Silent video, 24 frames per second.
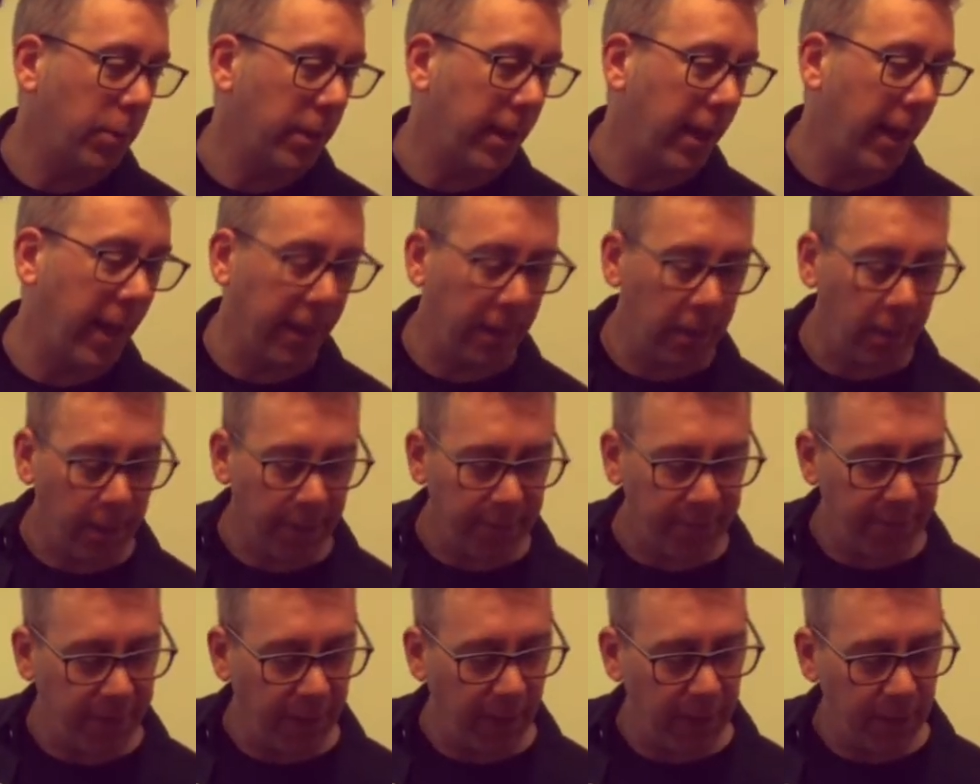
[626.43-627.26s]
I had a lot of
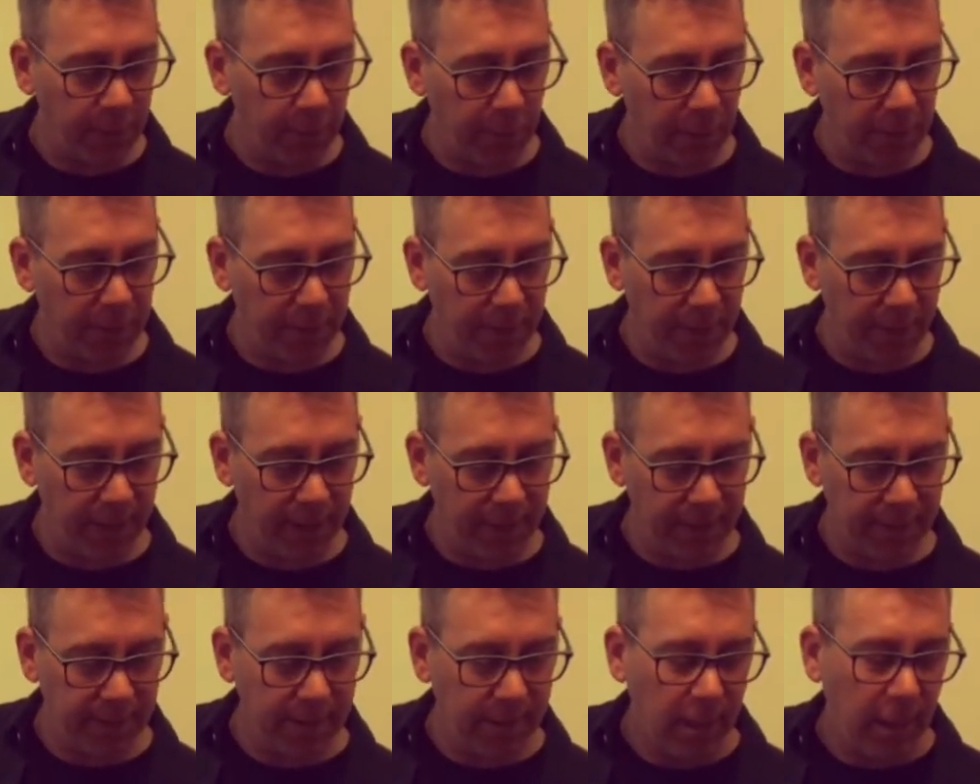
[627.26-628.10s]
fun with
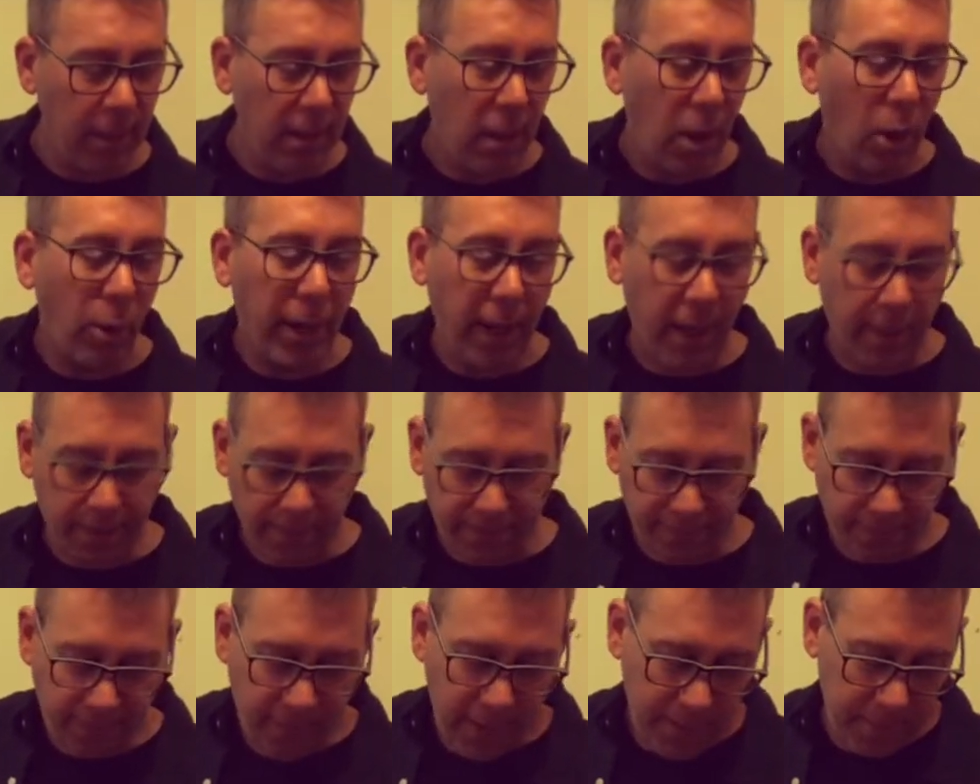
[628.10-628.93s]
this. Oh yeah,
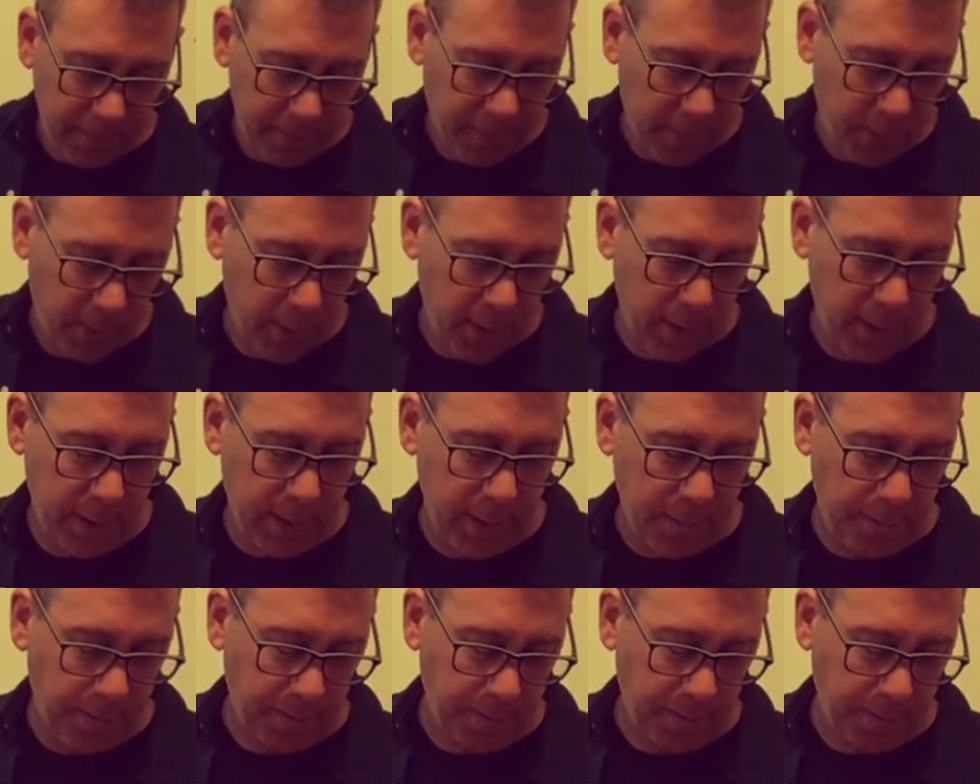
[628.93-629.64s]
the fretboard.